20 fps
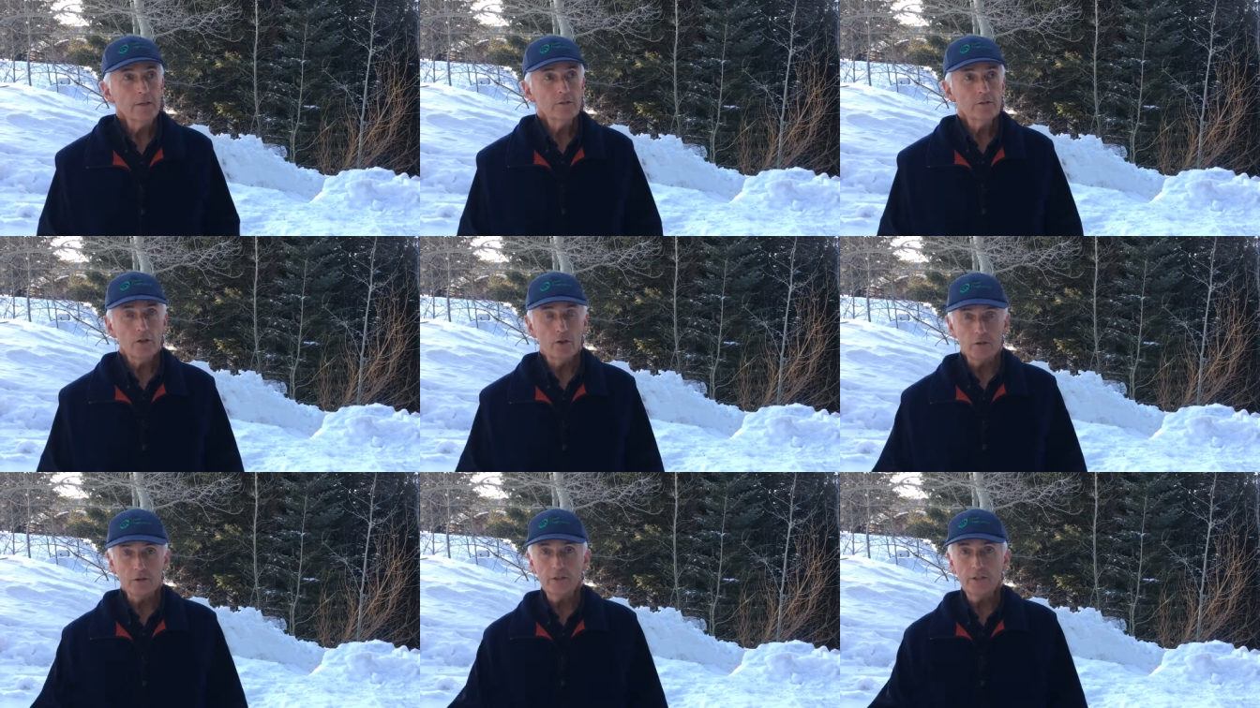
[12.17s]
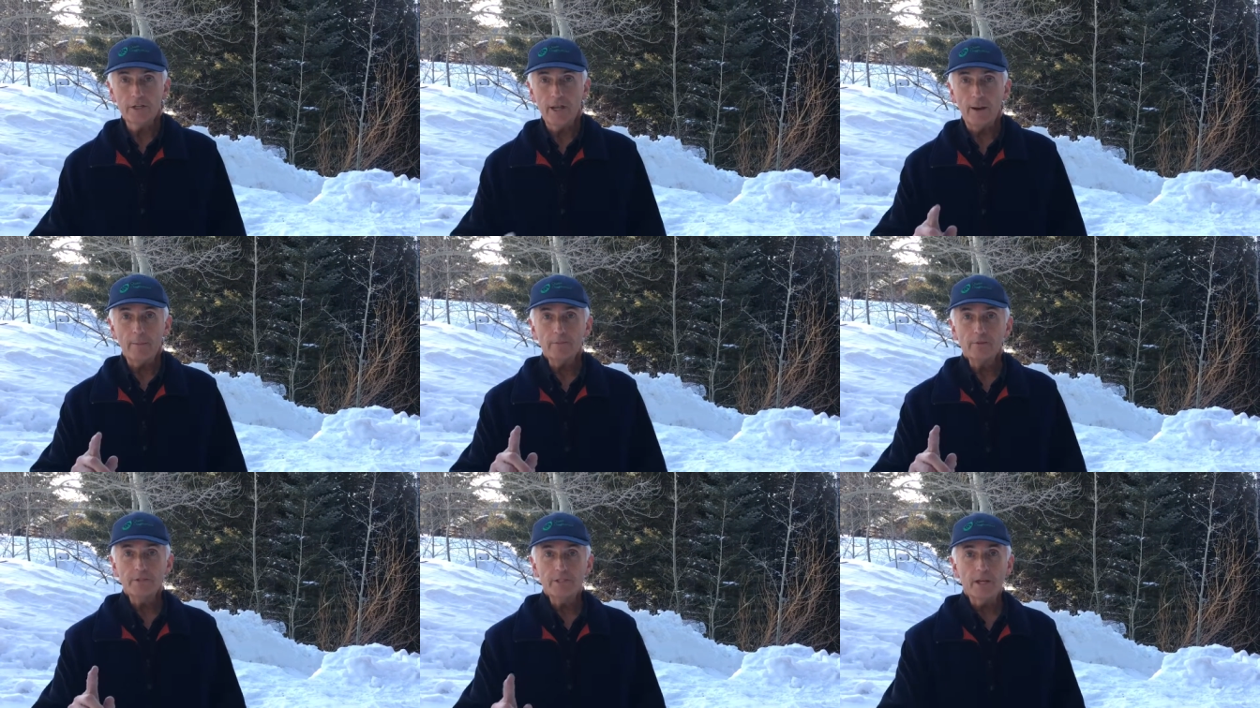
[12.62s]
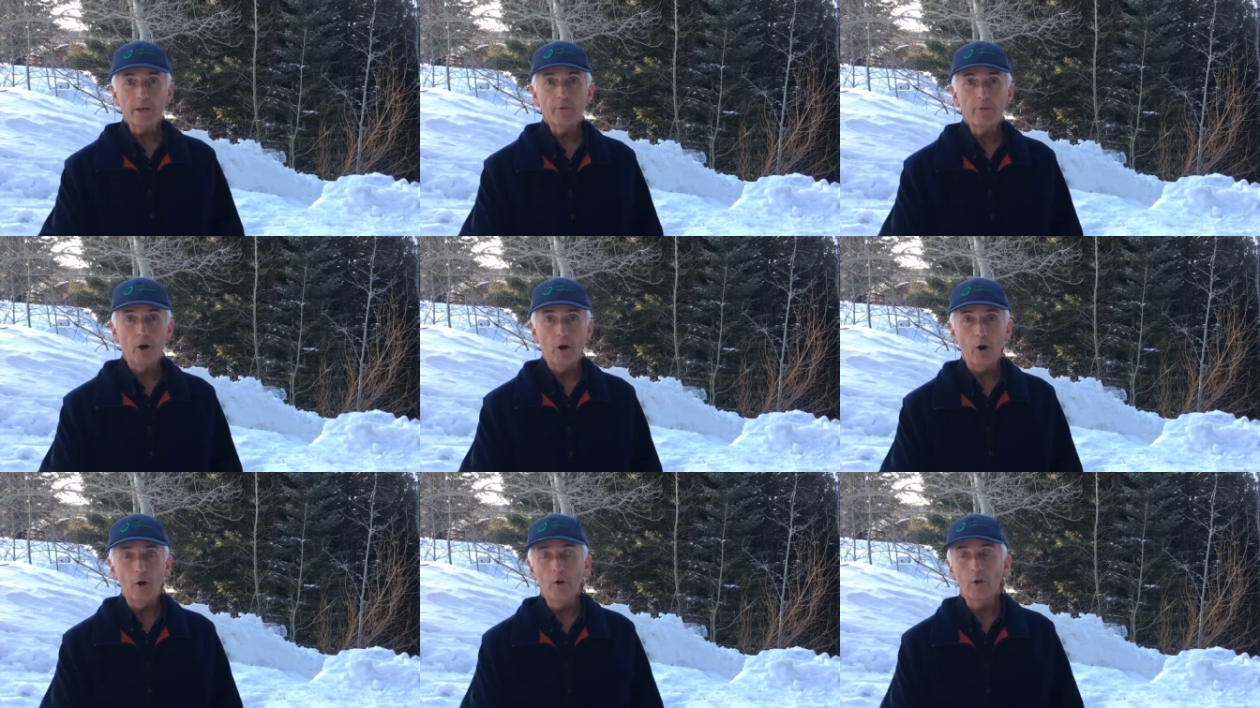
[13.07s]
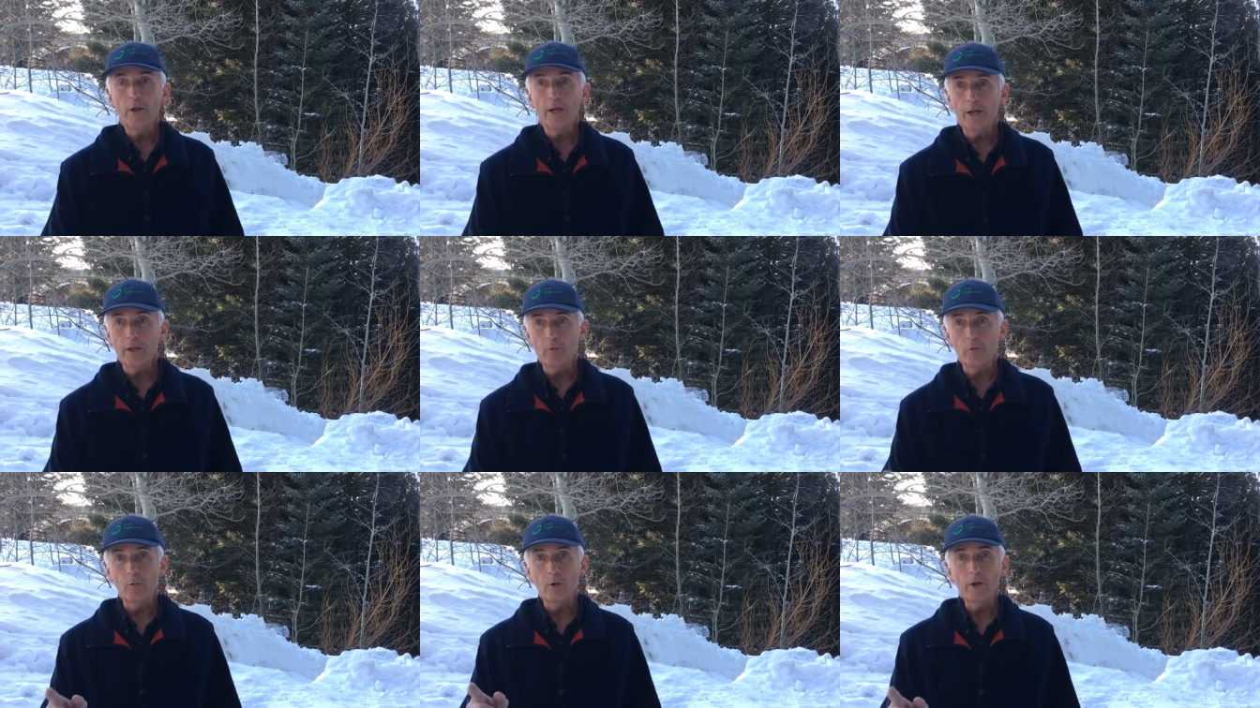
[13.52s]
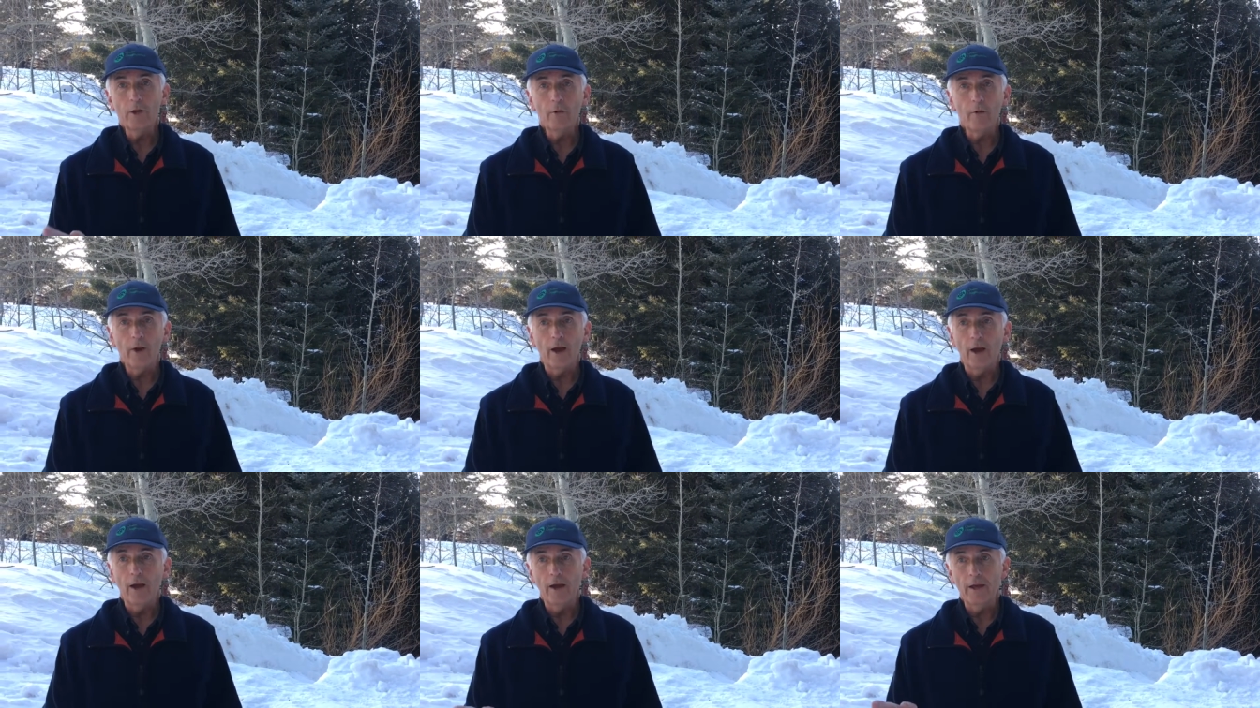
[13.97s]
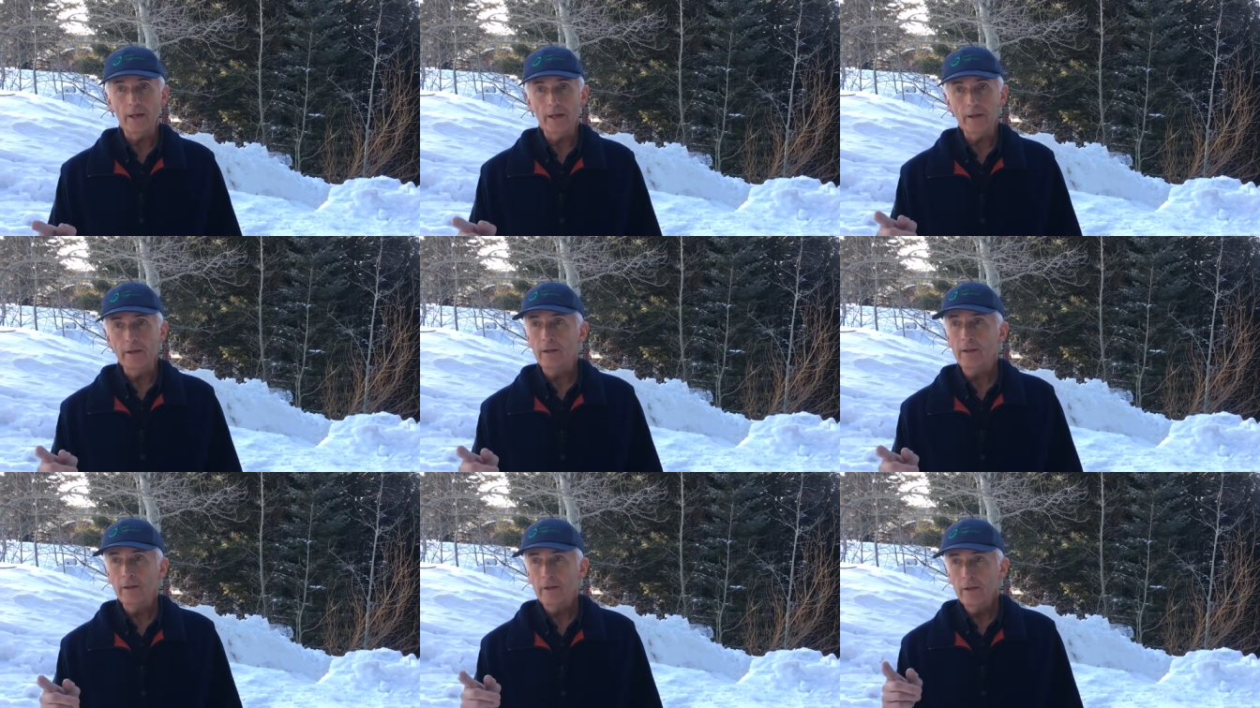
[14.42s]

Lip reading: So step 0 in